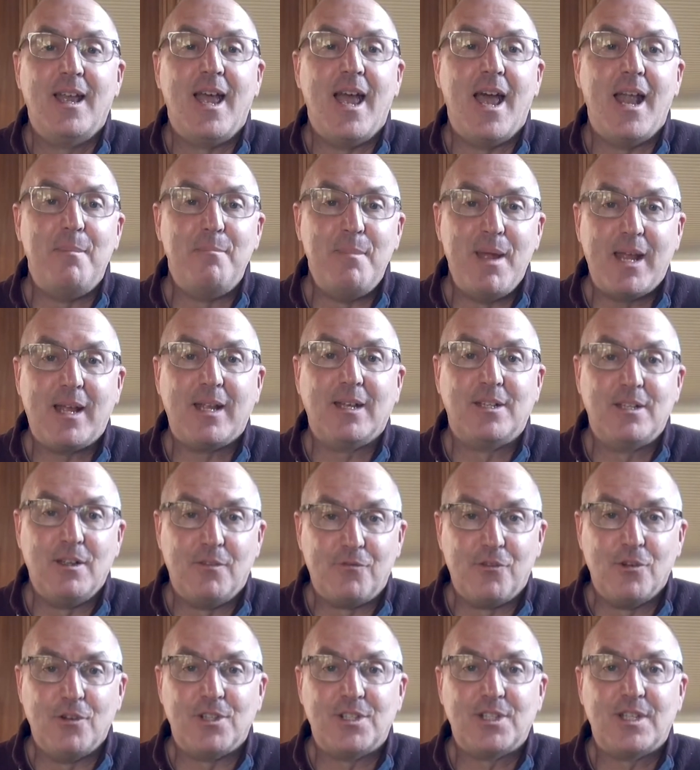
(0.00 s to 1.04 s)
and make a
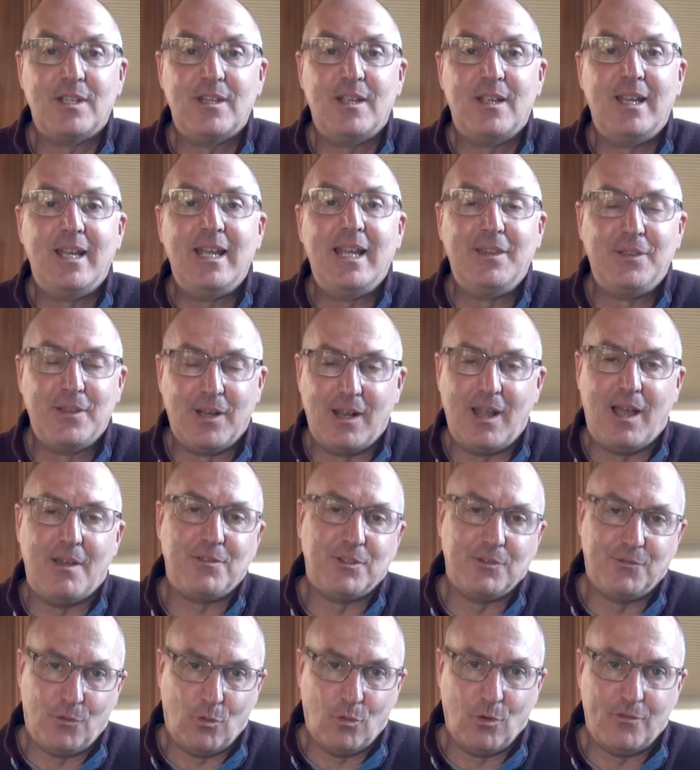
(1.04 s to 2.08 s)
difference in the lives
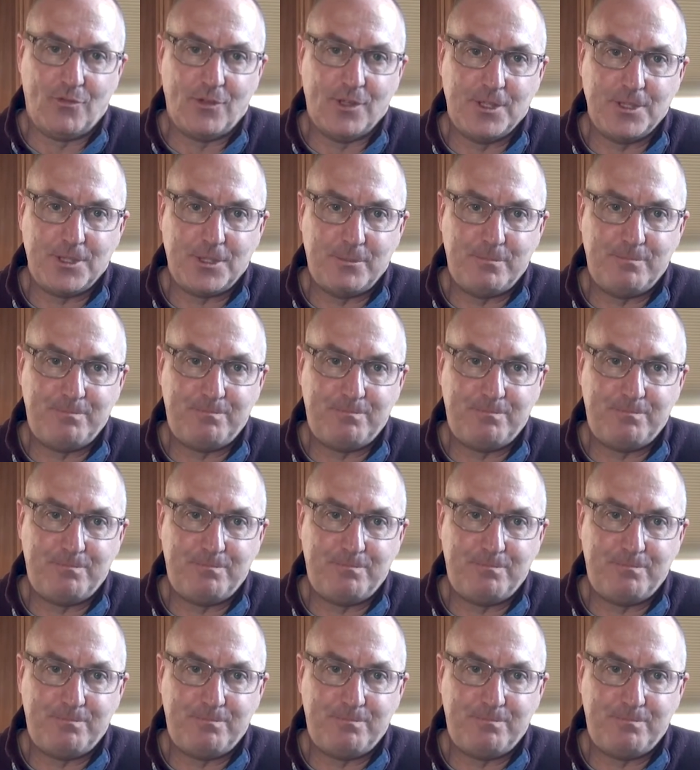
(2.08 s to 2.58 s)
of orphans.